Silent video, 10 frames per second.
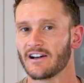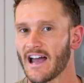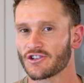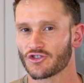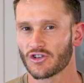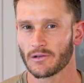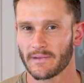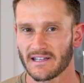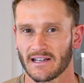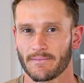International Journal of
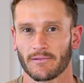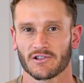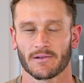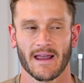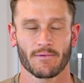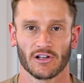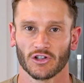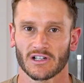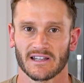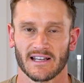Obesity published a paper that
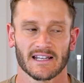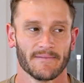looked at this,